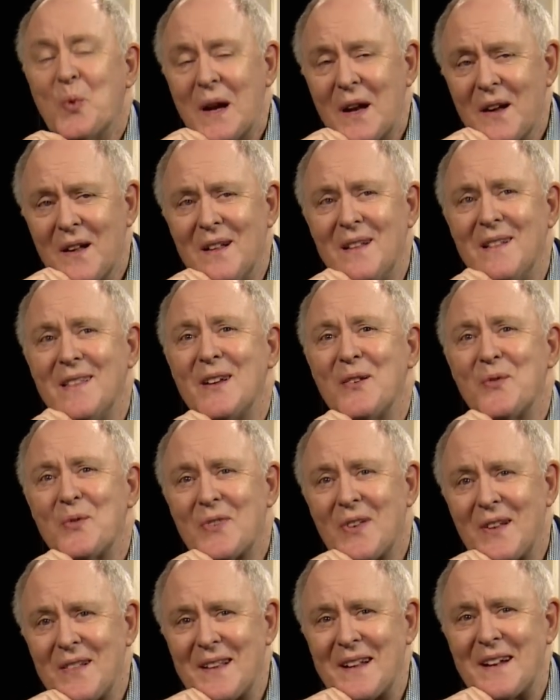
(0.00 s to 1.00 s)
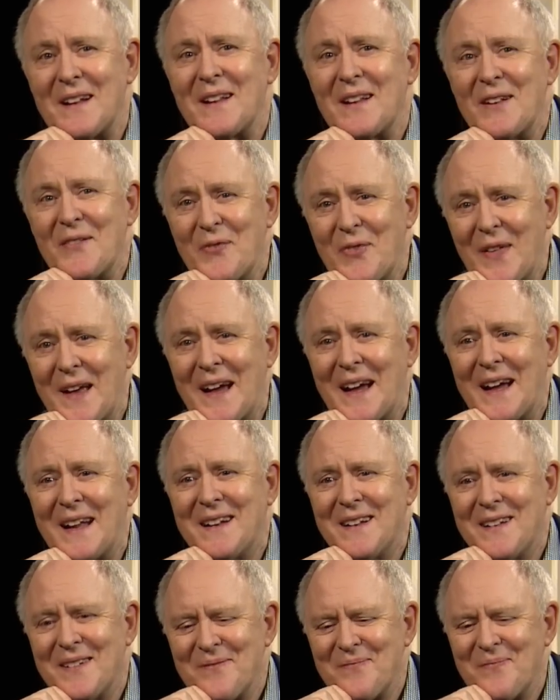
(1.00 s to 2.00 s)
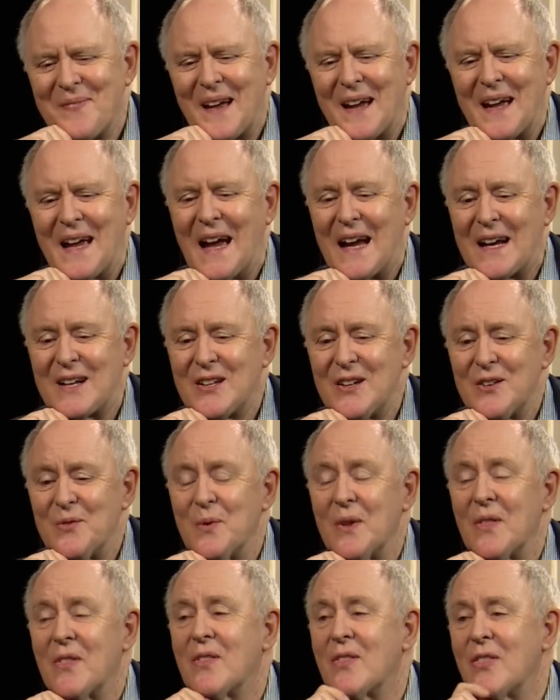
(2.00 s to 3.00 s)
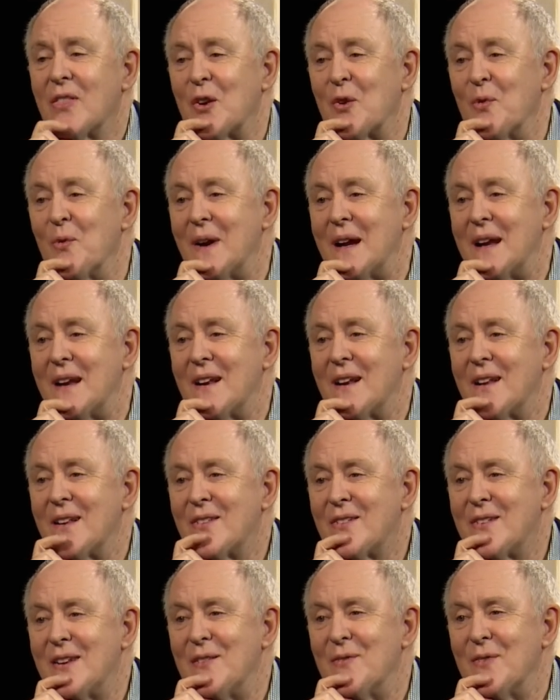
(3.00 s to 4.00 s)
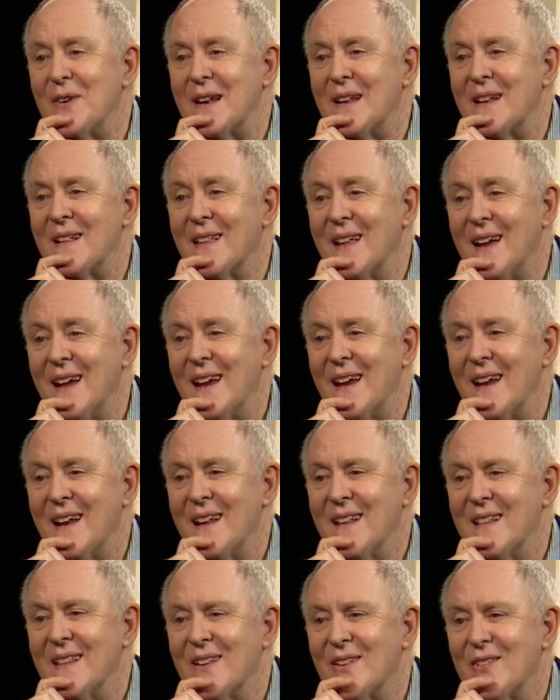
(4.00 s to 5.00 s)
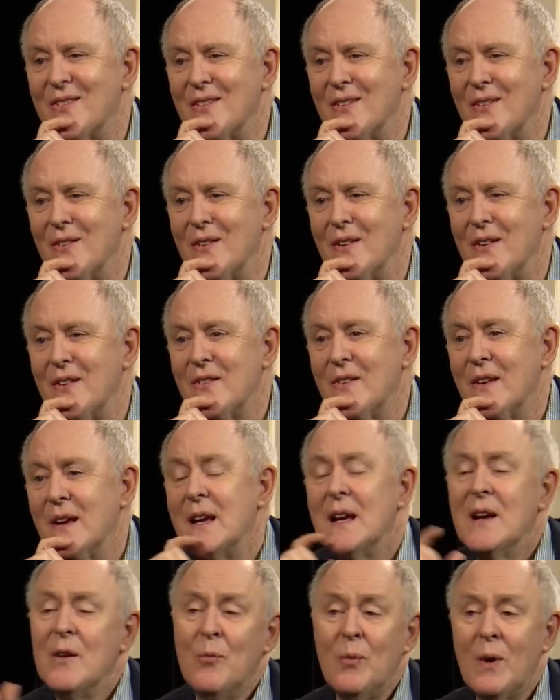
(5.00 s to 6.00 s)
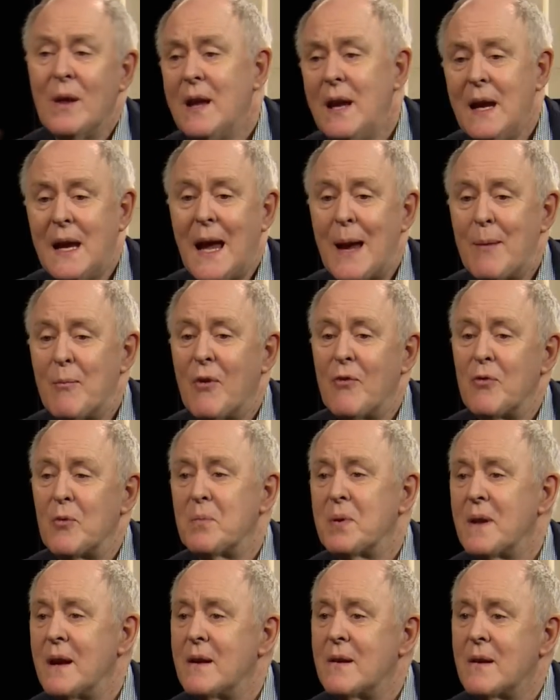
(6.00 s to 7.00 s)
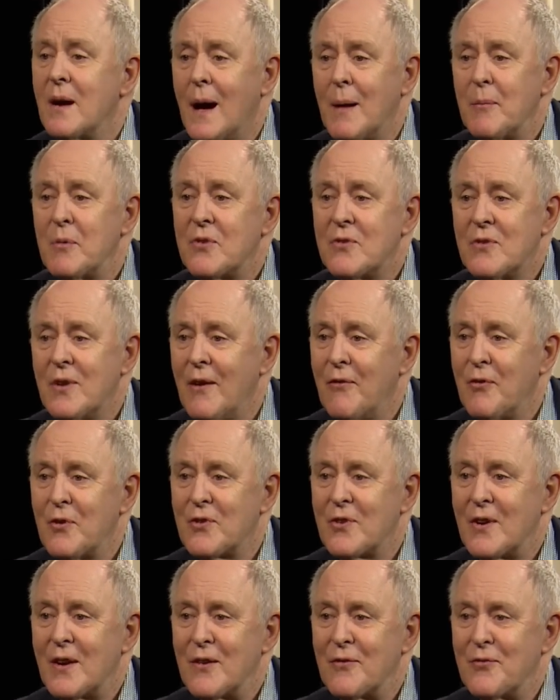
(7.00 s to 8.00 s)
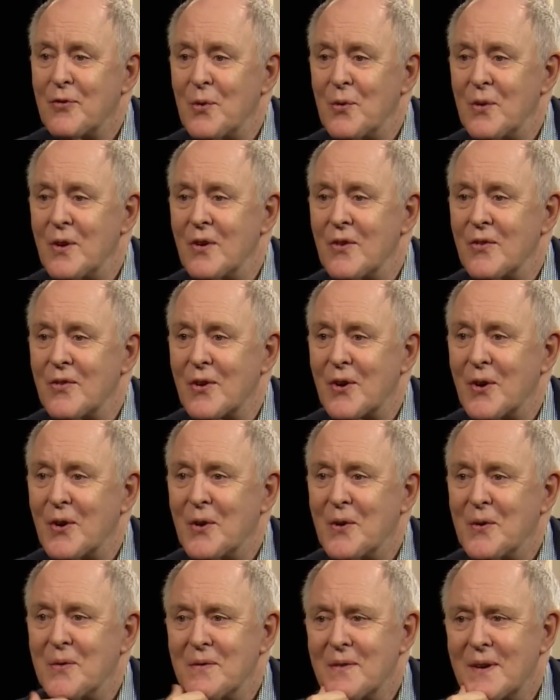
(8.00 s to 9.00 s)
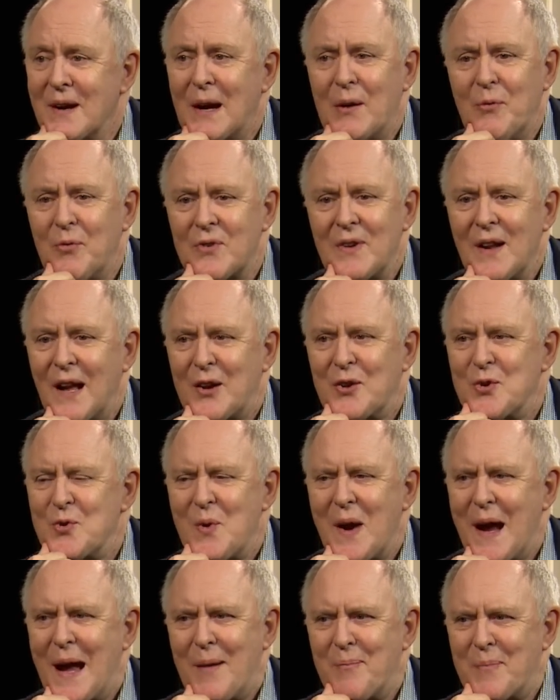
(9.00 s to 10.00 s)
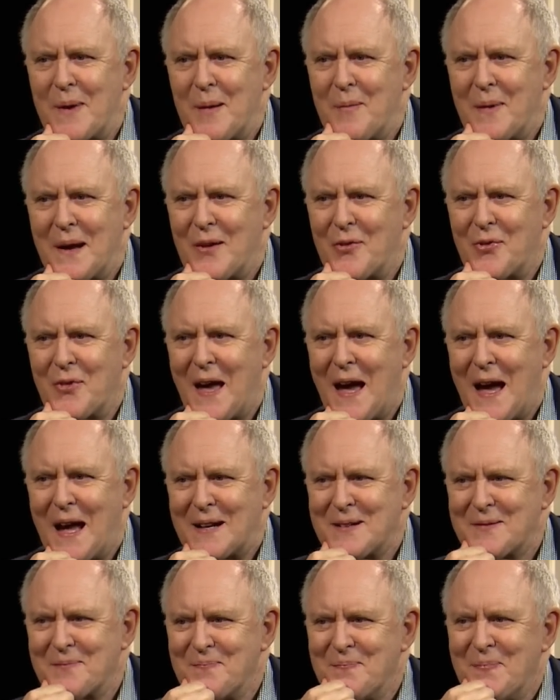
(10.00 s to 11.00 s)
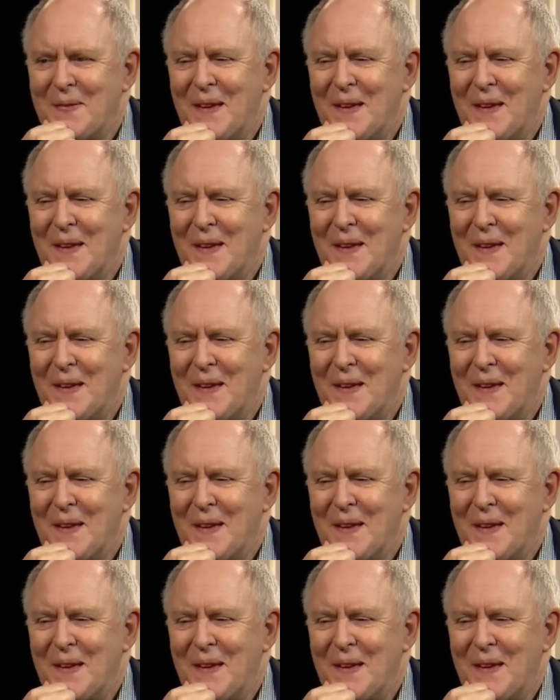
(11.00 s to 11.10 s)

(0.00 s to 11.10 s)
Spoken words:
Well, there was a little of that. I acted with the great Stephen Delane in this series. Well, he came over and played Thomas Jefferson a few years ago, and I was not too happy about that